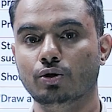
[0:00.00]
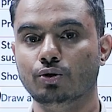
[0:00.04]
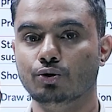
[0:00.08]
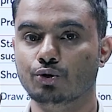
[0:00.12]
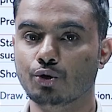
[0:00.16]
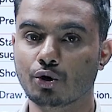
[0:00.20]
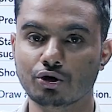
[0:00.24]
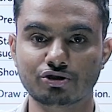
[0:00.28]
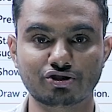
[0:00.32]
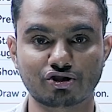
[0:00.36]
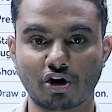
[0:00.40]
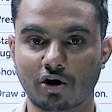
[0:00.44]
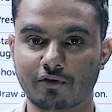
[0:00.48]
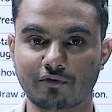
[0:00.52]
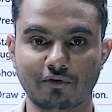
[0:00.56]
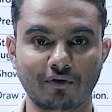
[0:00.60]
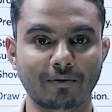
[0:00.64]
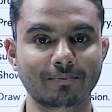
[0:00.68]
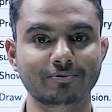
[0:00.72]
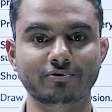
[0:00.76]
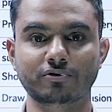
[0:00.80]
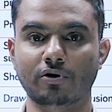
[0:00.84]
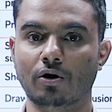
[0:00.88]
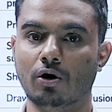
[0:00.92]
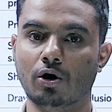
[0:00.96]
Those short
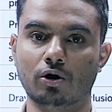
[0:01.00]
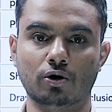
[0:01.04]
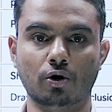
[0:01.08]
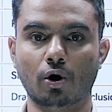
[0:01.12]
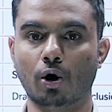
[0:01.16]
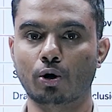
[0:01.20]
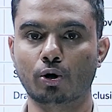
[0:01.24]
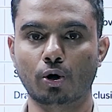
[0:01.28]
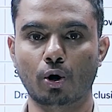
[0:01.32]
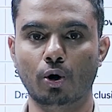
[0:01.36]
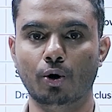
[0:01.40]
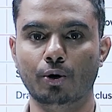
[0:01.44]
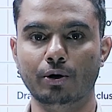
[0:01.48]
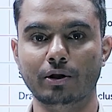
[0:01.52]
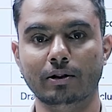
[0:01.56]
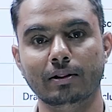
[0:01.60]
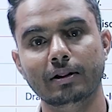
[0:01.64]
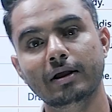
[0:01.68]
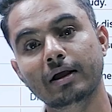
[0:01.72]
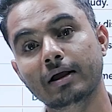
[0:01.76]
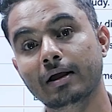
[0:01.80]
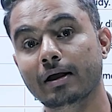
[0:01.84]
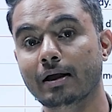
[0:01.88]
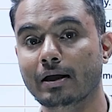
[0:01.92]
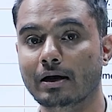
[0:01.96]
forms are not allowed in
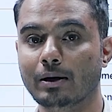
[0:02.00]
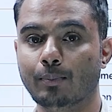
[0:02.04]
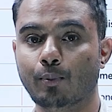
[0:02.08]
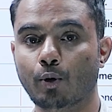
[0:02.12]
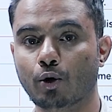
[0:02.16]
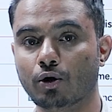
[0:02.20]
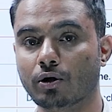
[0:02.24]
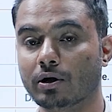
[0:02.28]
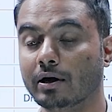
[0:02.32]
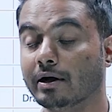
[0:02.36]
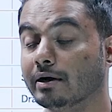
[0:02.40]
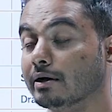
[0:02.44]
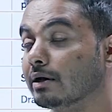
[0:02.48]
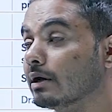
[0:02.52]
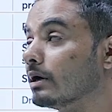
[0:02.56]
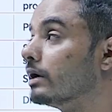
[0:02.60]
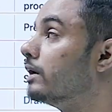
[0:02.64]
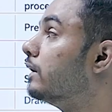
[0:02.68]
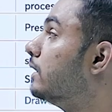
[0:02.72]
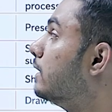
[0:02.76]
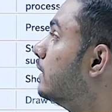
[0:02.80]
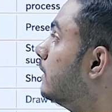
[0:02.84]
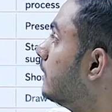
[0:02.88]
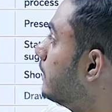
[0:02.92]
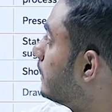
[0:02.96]
the report writing.